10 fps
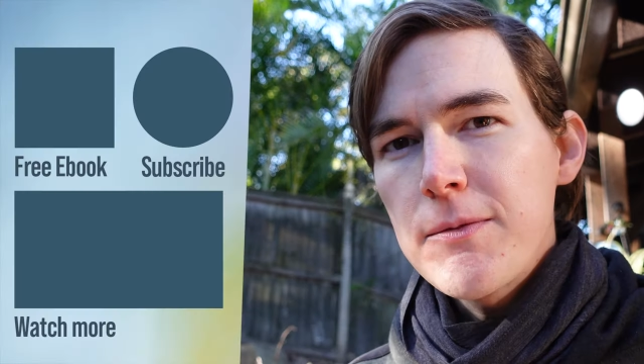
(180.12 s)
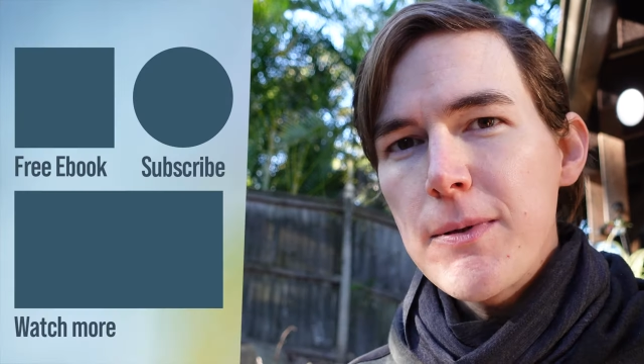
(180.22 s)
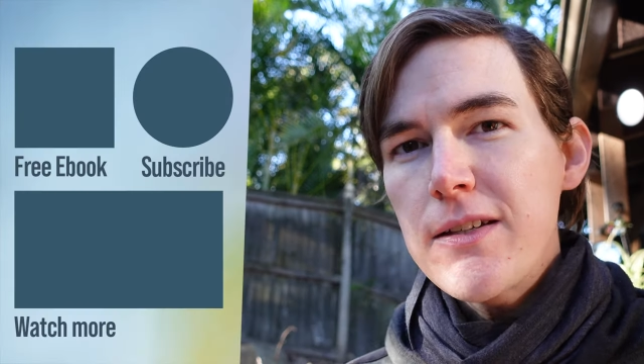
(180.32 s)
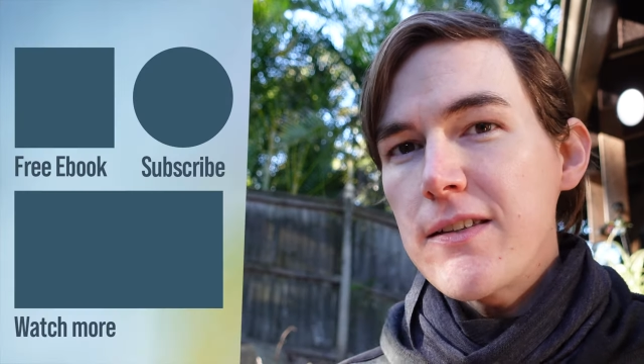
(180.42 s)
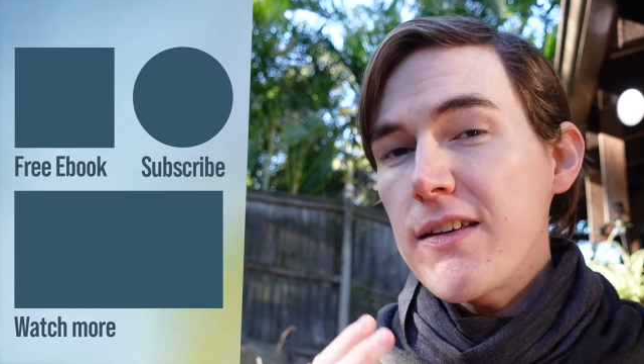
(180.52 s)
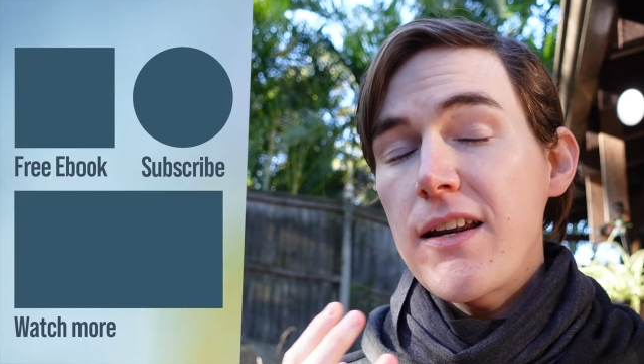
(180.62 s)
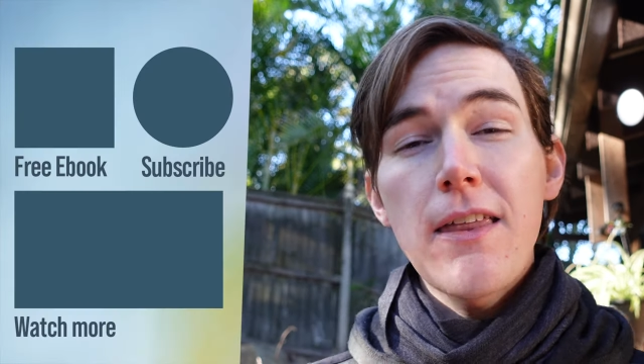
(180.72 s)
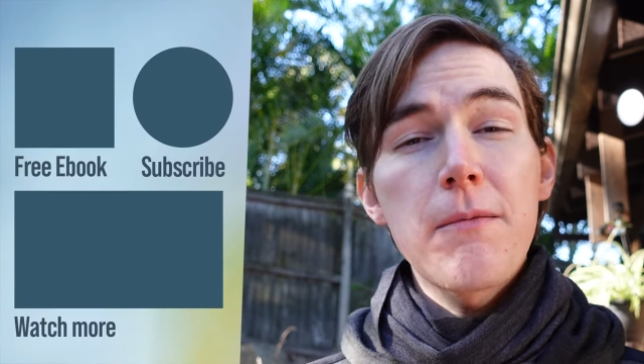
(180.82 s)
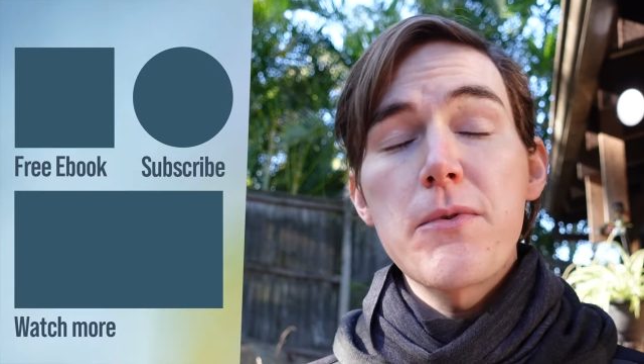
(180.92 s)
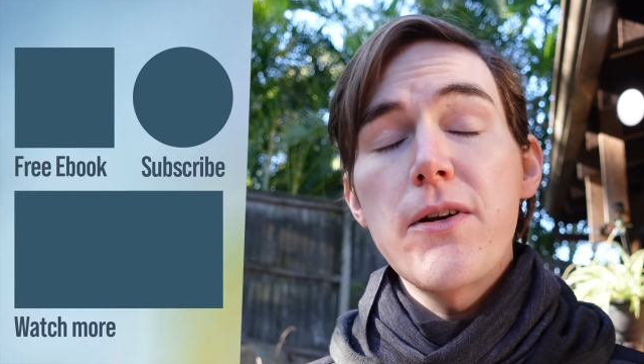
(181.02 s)
especially if there's any
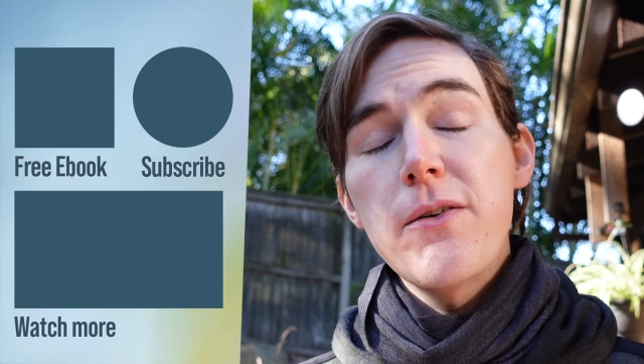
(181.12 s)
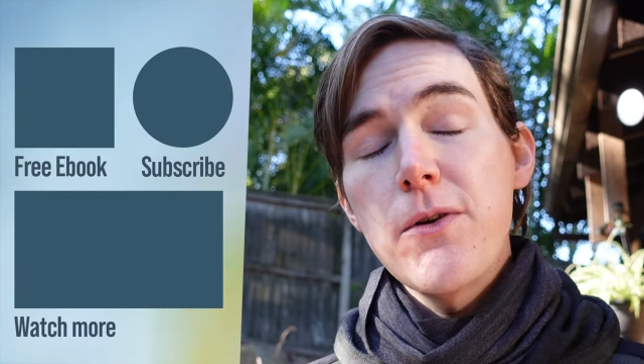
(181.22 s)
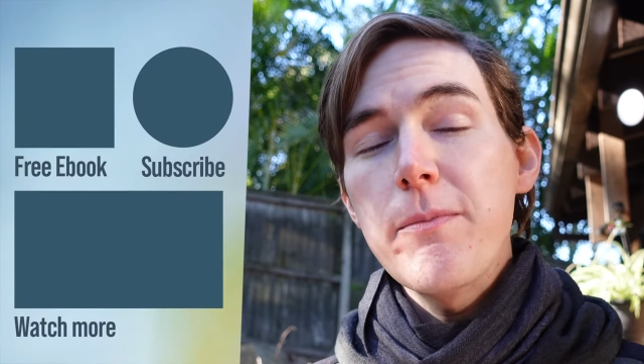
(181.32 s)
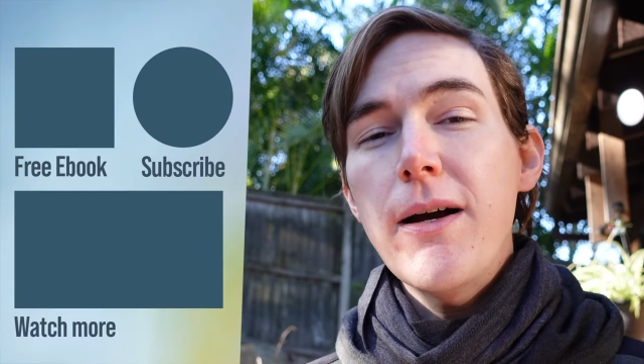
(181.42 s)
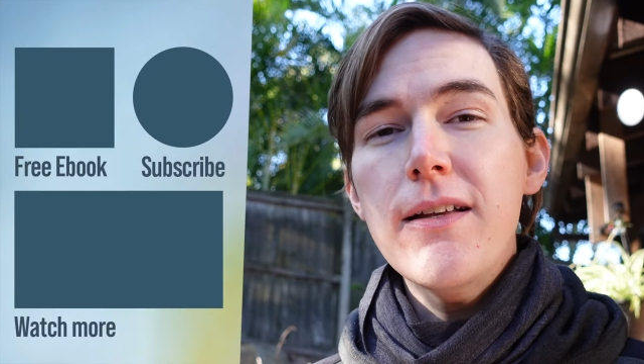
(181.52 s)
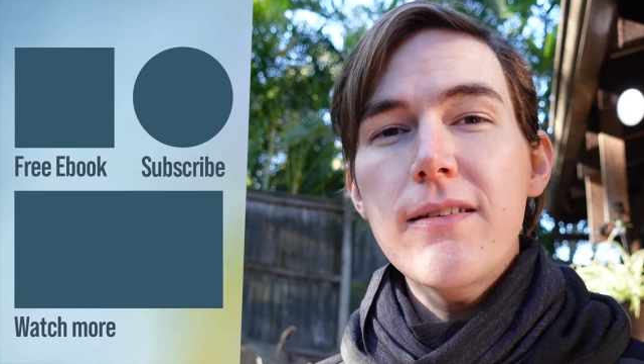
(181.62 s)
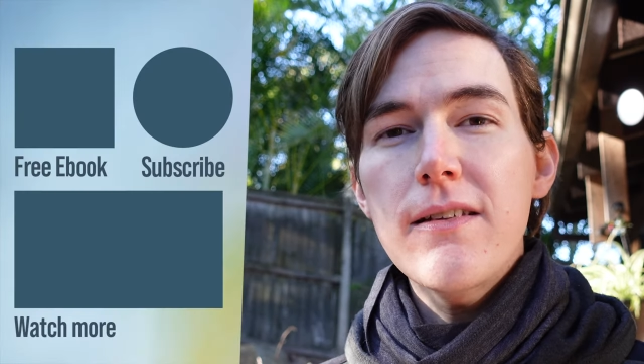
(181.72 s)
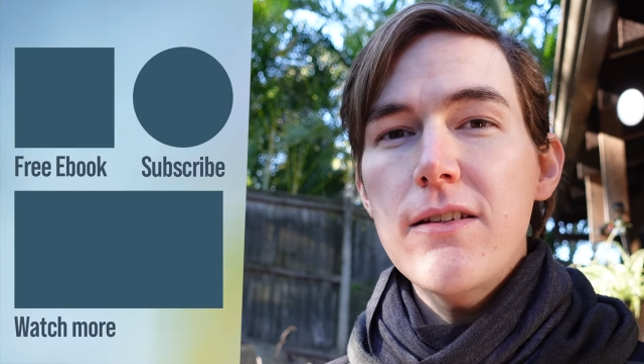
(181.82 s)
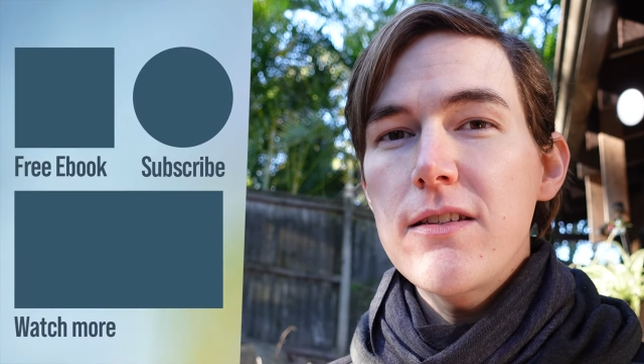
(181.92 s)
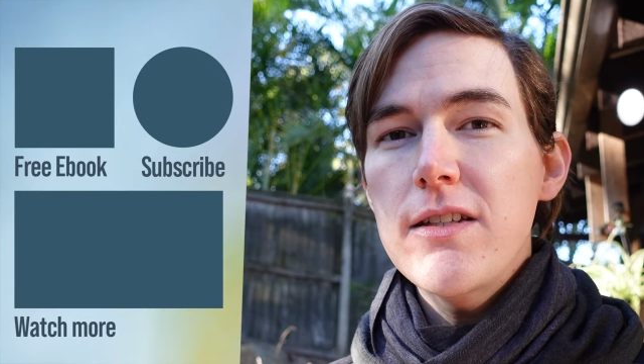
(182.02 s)
other merino wool masks
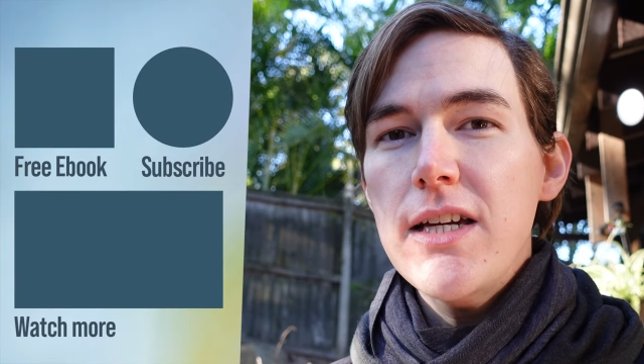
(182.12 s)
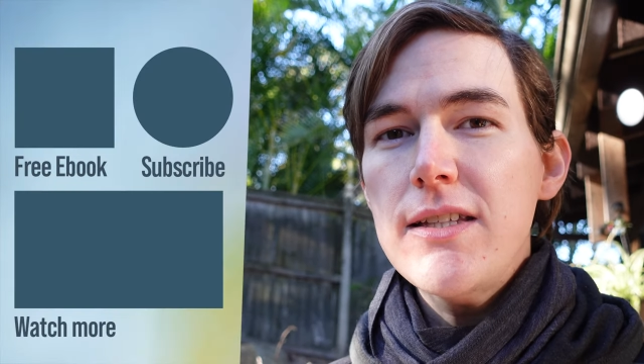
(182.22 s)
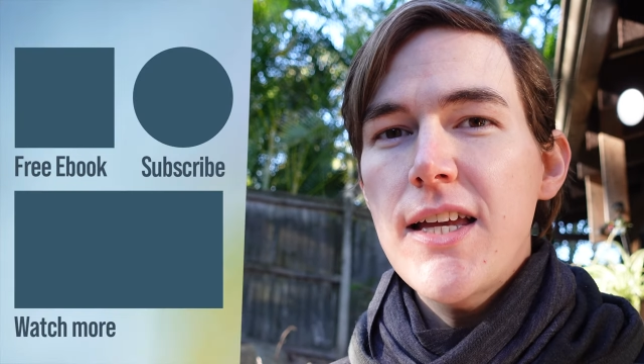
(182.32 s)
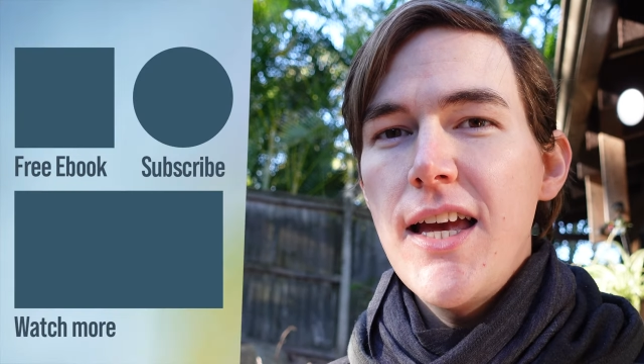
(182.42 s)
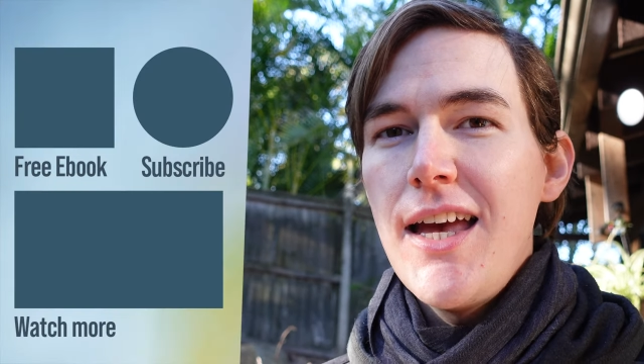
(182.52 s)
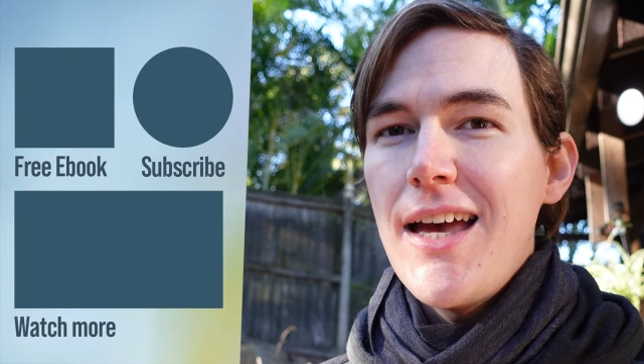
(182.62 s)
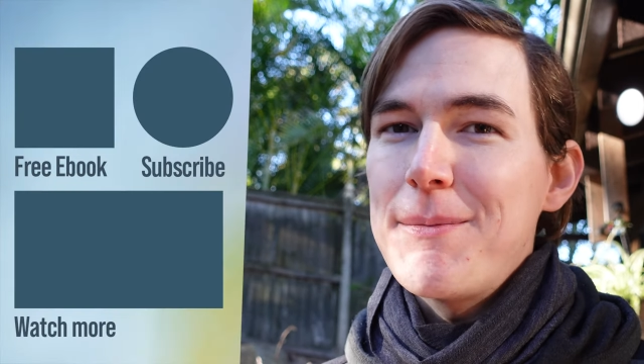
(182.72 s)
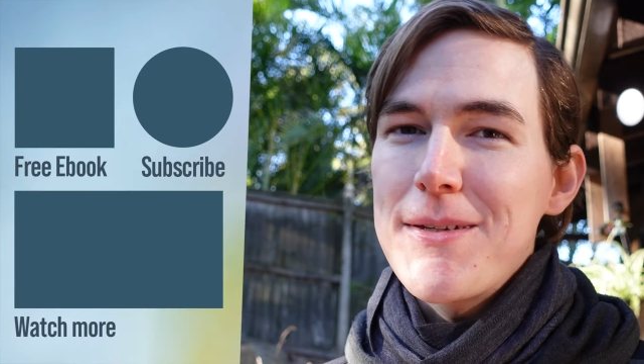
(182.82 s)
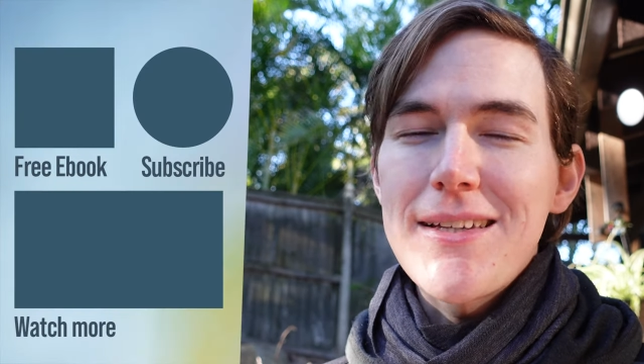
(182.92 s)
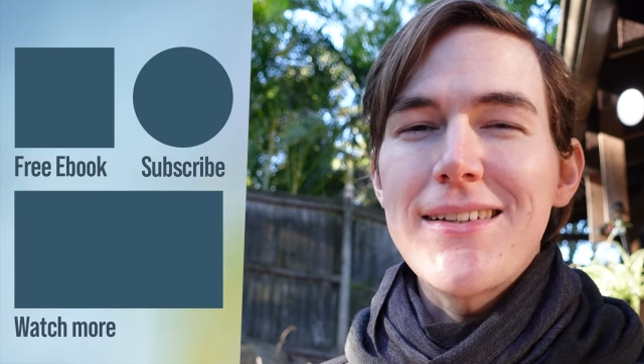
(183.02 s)
that you suggest,
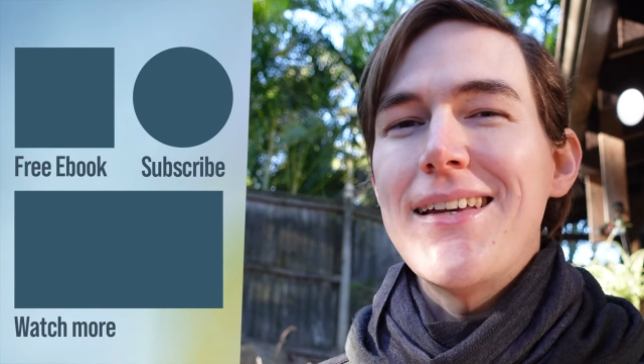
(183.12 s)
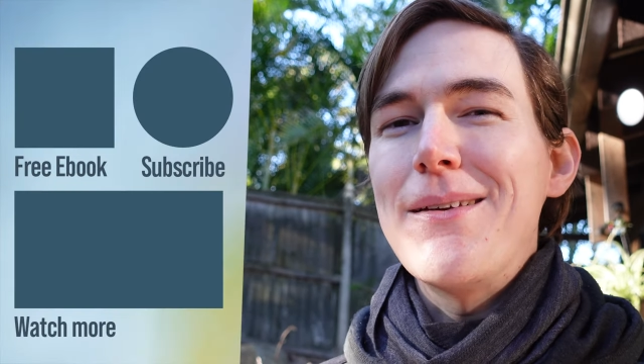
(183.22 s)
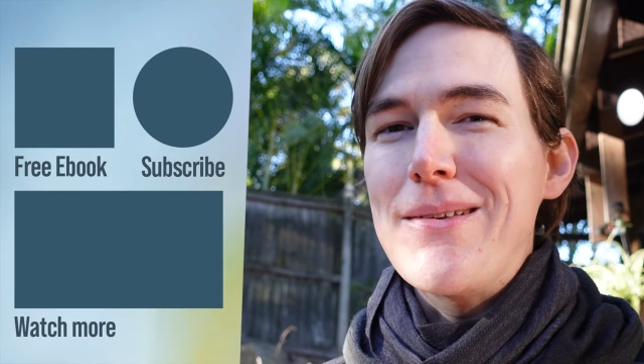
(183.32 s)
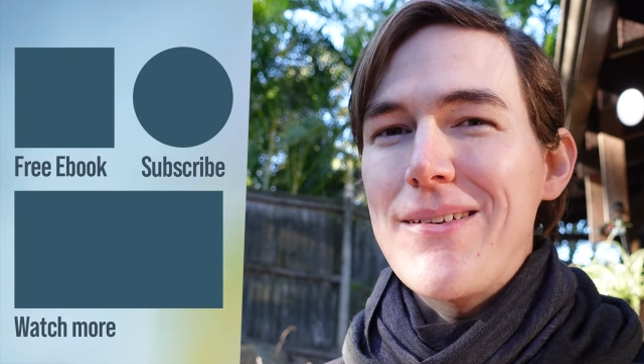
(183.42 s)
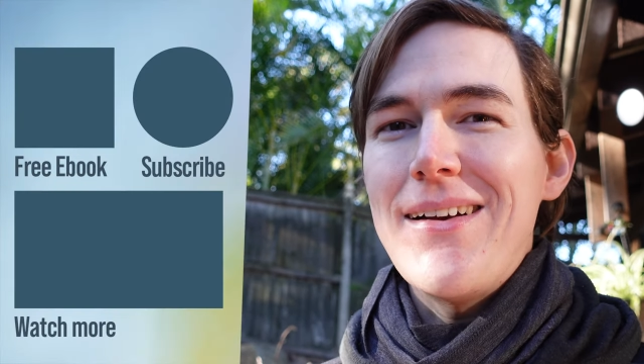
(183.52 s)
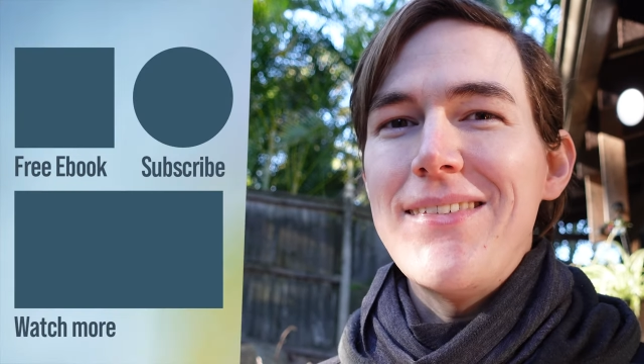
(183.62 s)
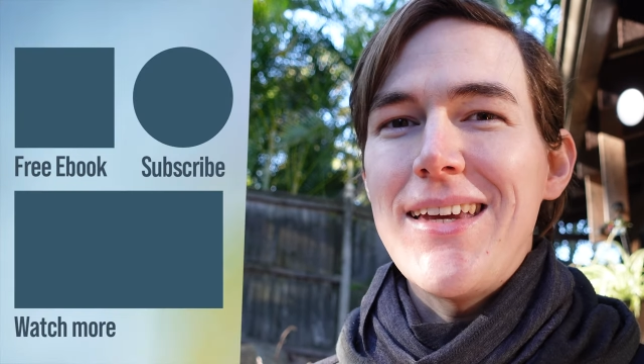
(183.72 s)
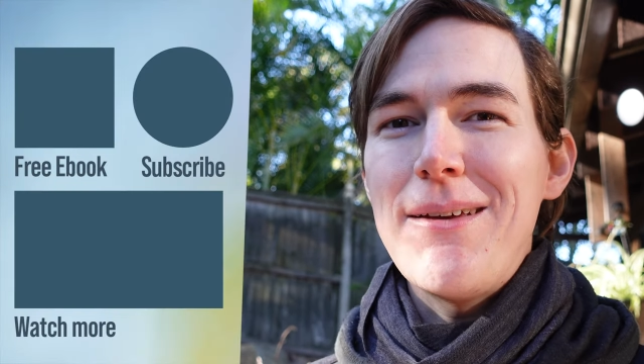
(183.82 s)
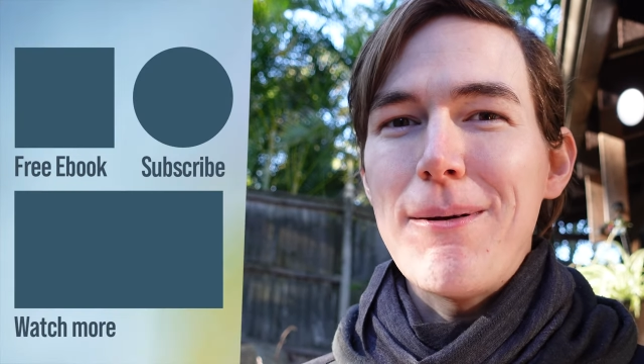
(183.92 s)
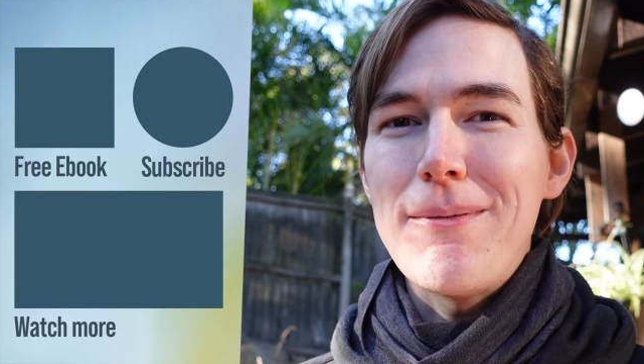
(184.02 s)
and be sure to stay subscribed to
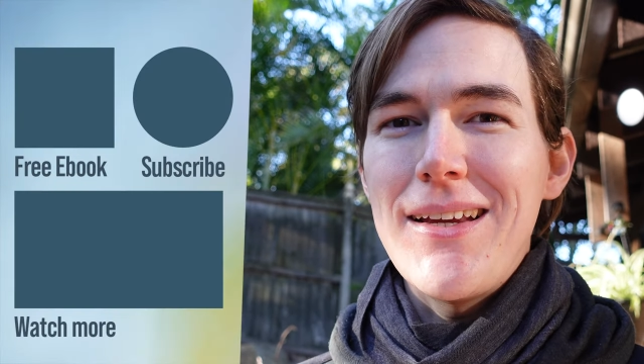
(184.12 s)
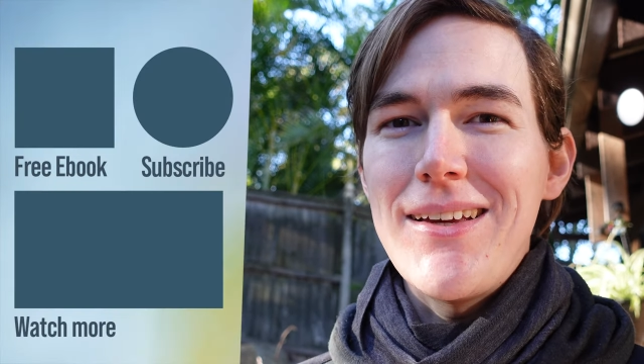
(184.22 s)
keep up to